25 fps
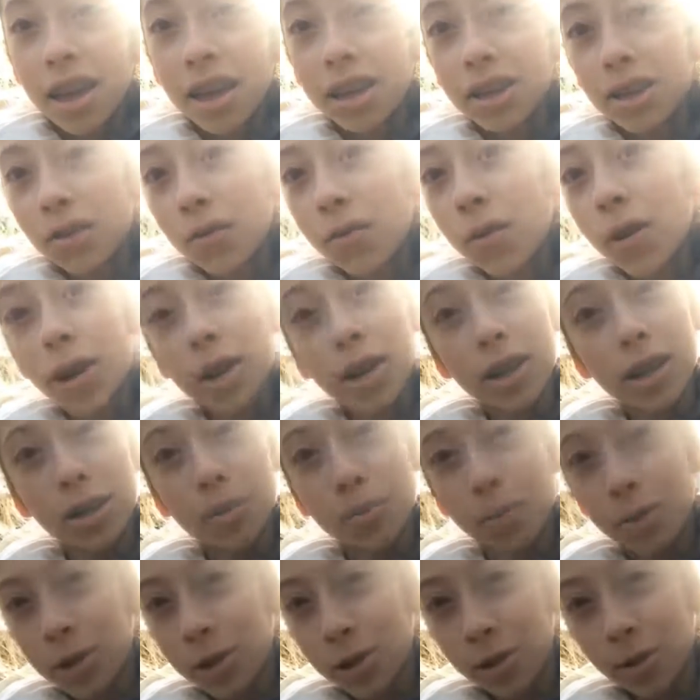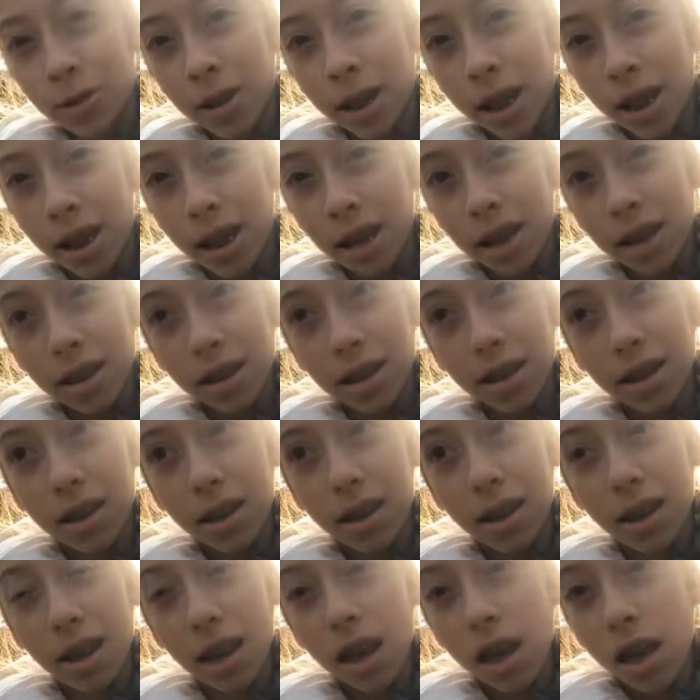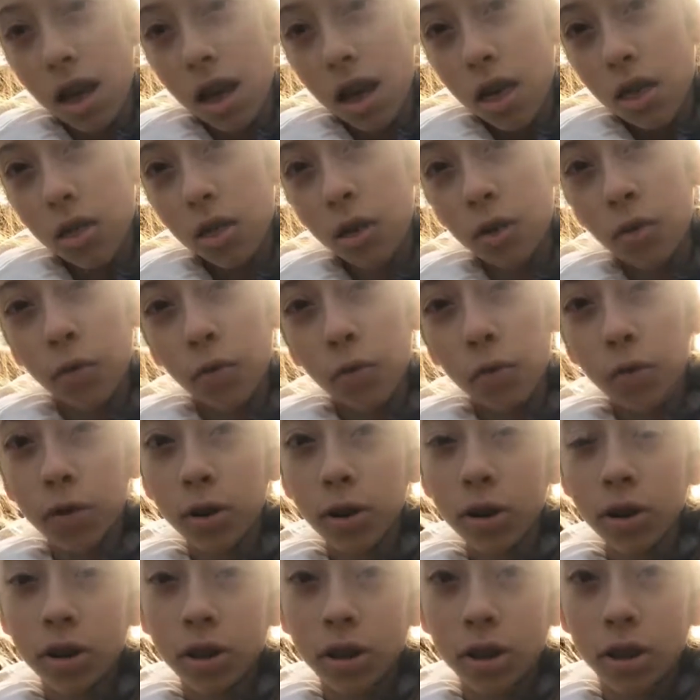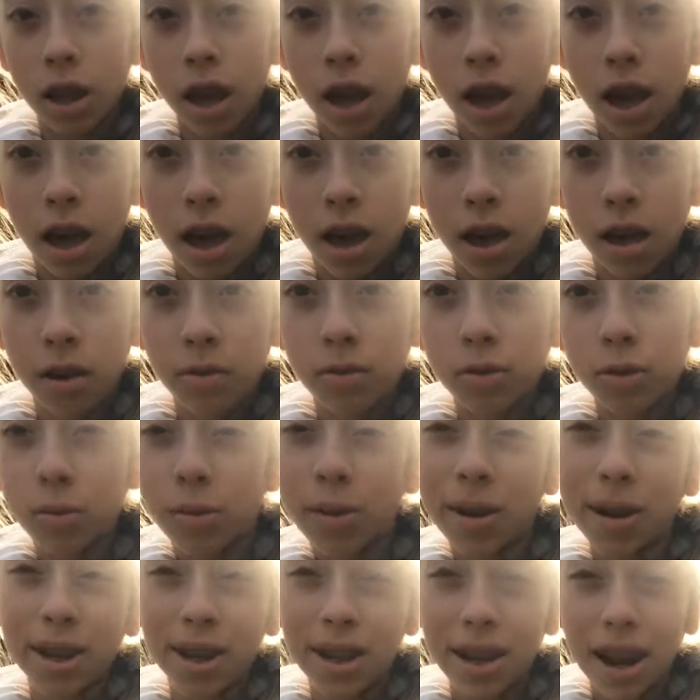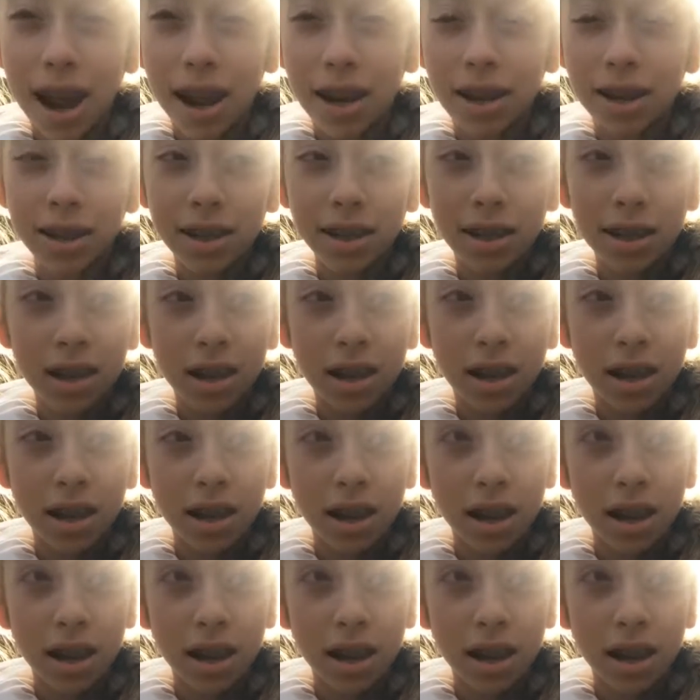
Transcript: is a very special day. The first day of 2019.